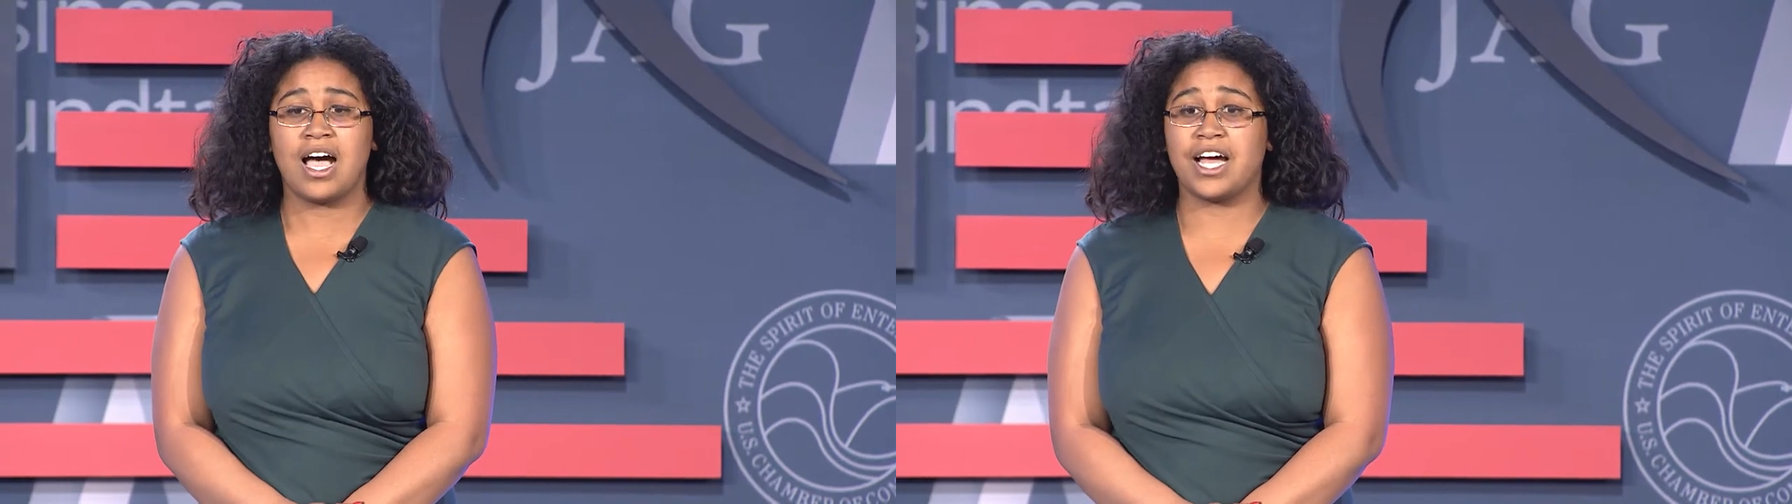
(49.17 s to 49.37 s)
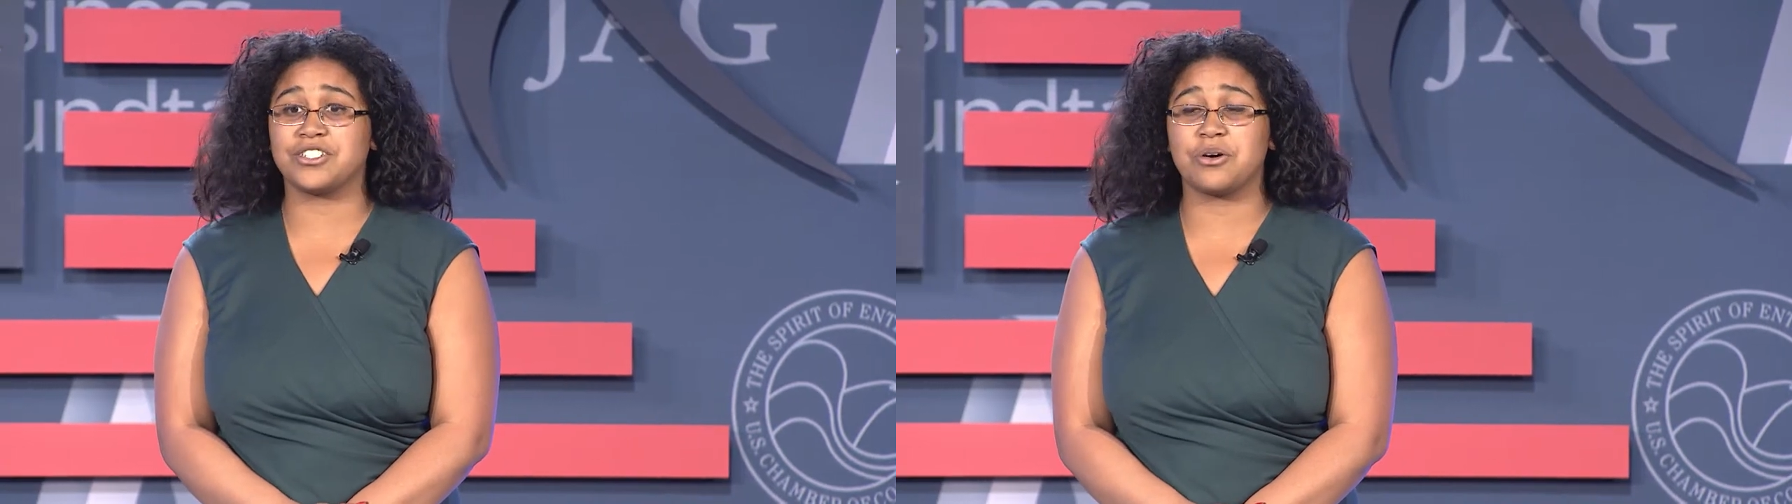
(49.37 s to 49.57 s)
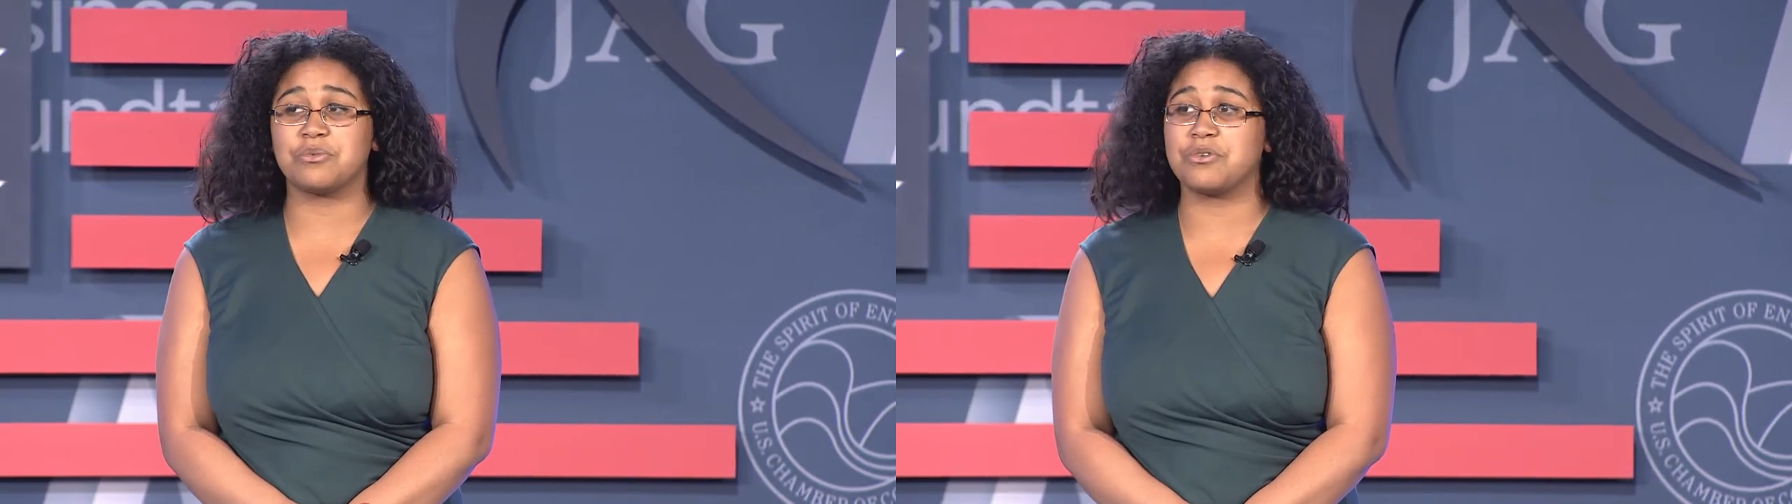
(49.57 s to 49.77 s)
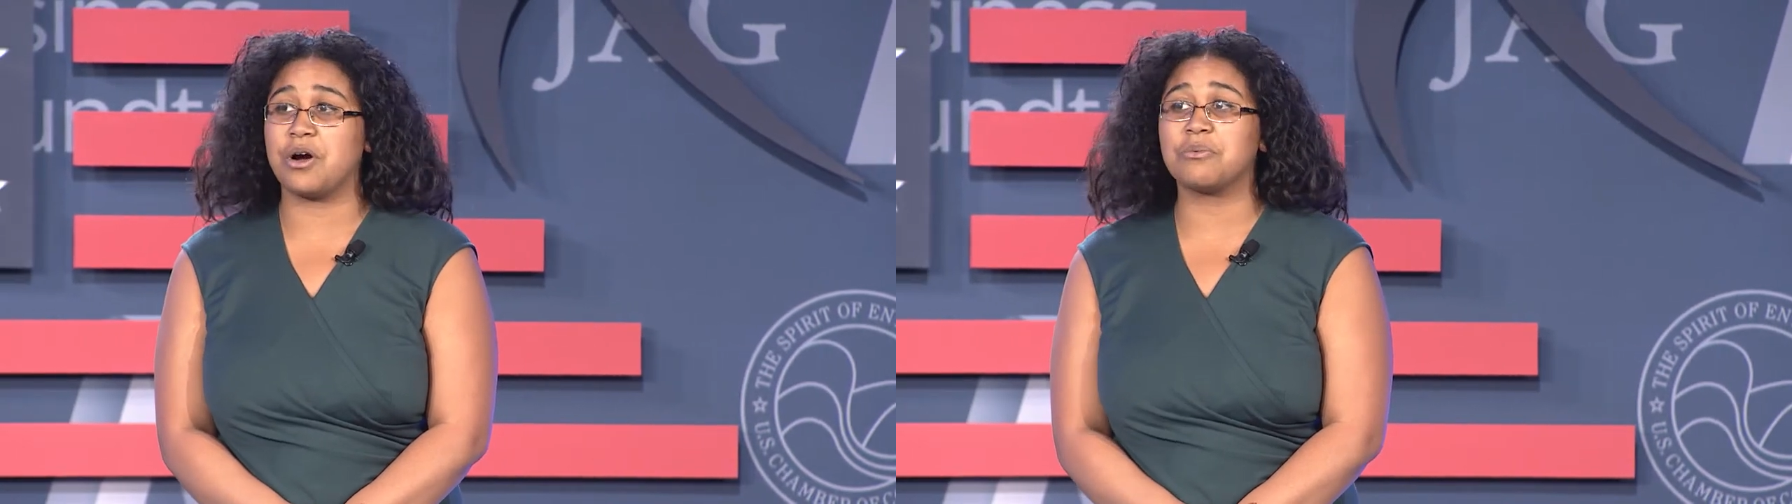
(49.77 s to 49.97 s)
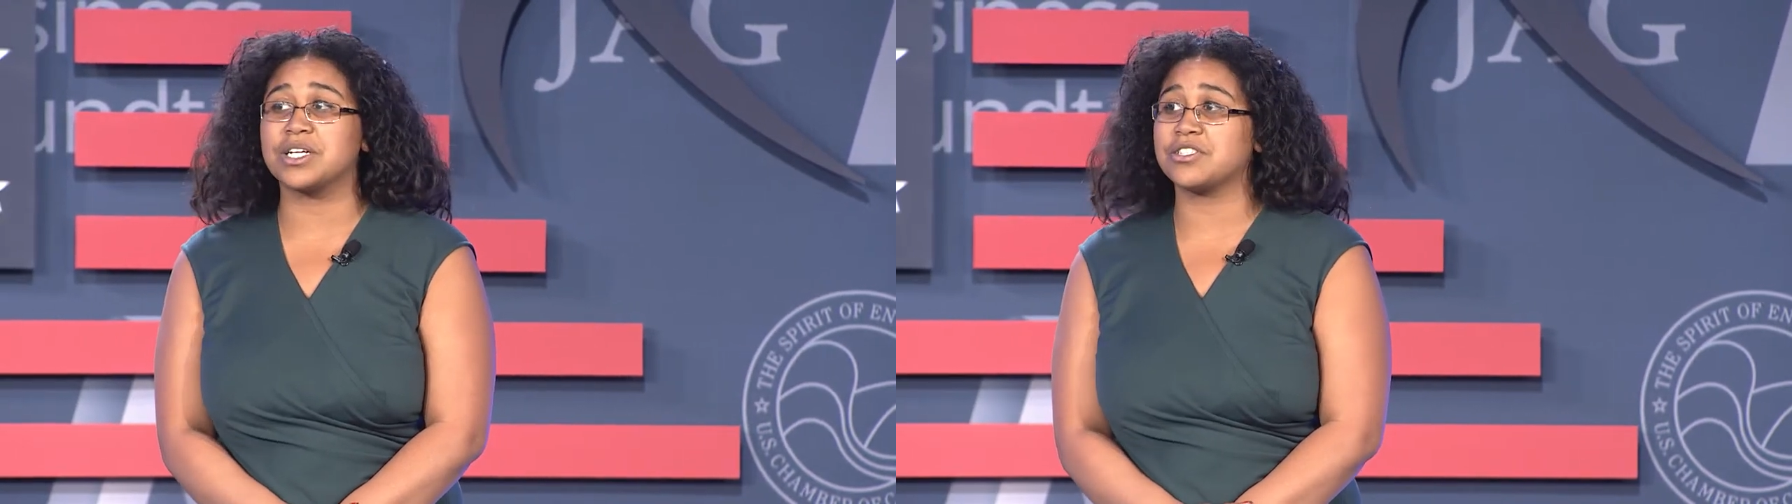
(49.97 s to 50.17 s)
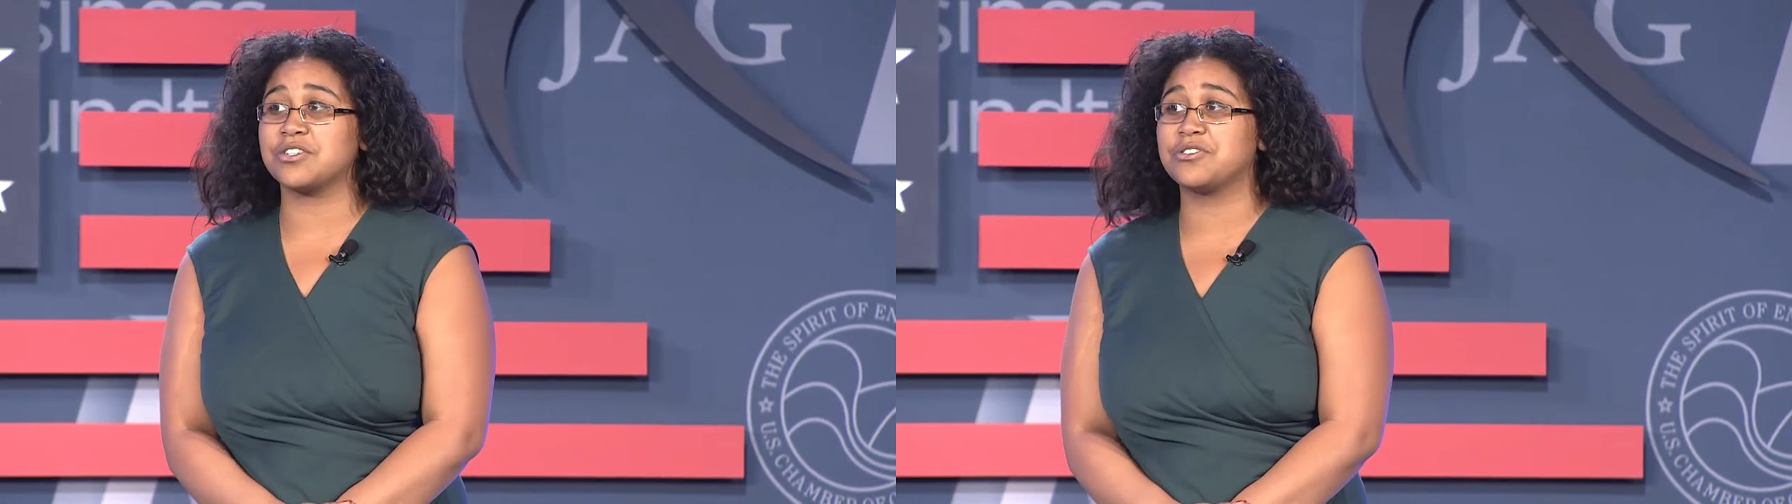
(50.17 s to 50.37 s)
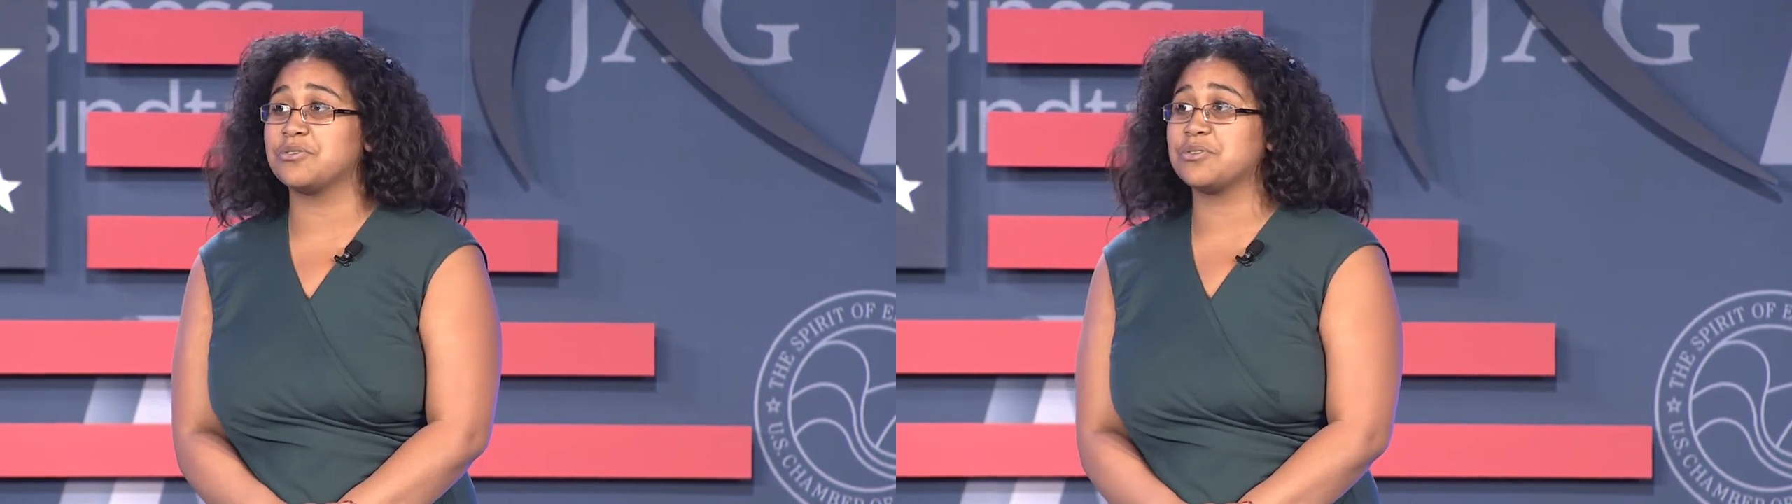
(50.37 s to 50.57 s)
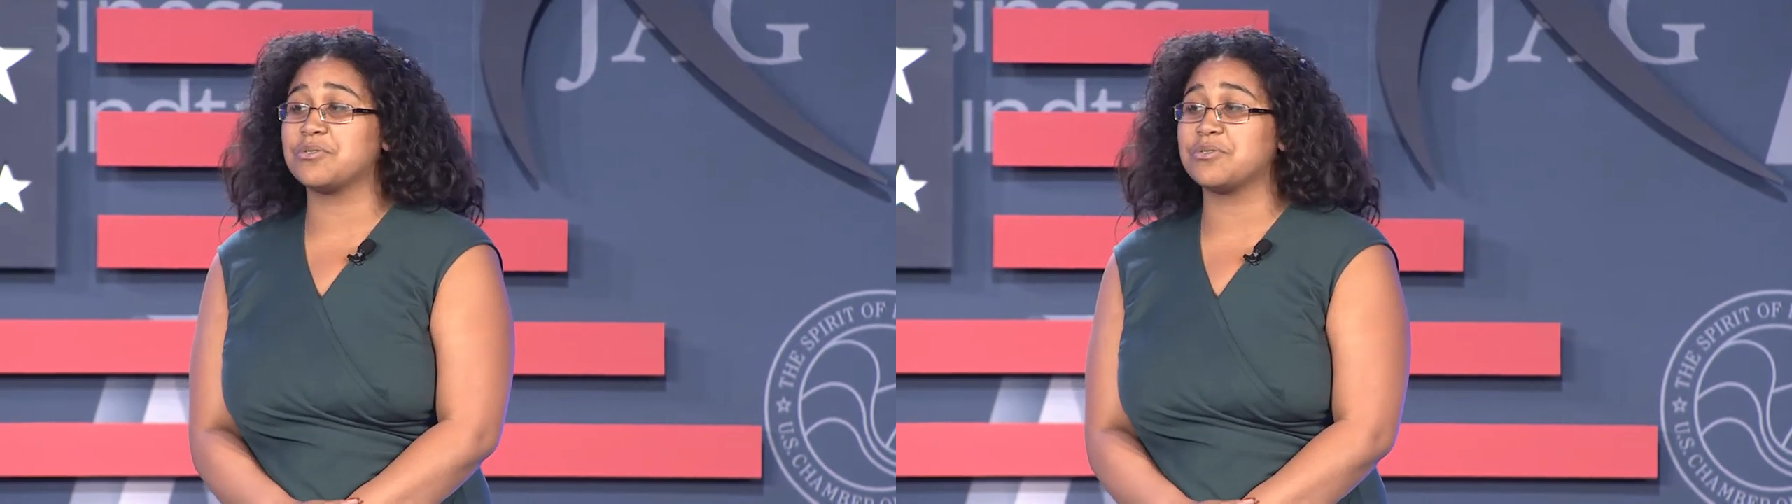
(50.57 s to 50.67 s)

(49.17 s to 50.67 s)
I don't know what to do.